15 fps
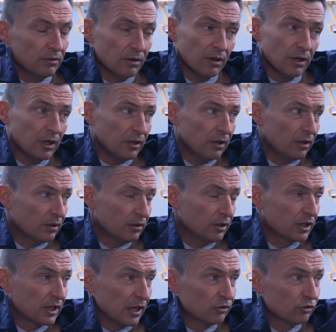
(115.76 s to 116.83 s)
know, you
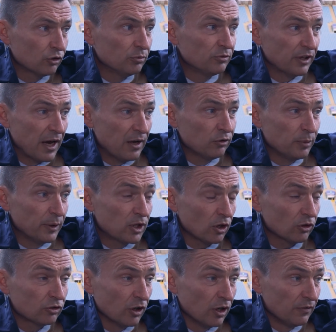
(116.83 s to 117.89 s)
can sometimes
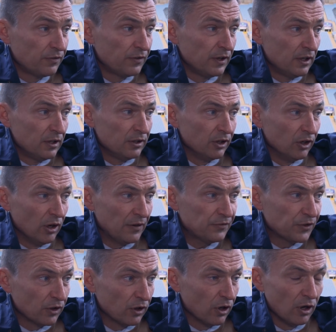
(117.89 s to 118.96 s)
because of, you know,
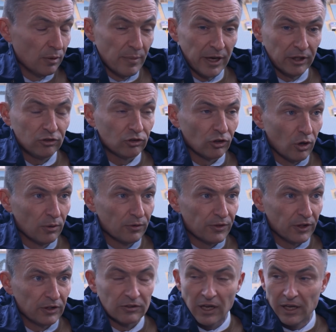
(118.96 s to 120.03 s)
after the Lord Mayor's show and
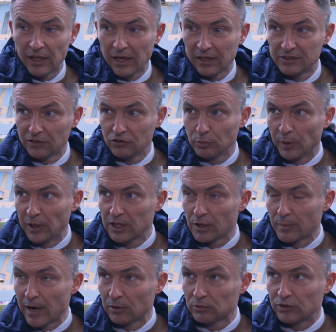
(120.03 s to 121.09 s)
things like that, I did speak
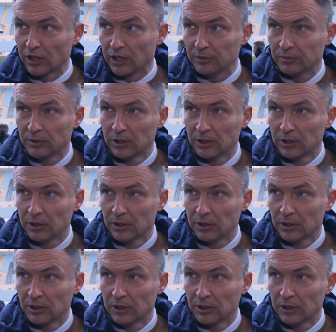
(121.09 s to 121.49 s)
about it.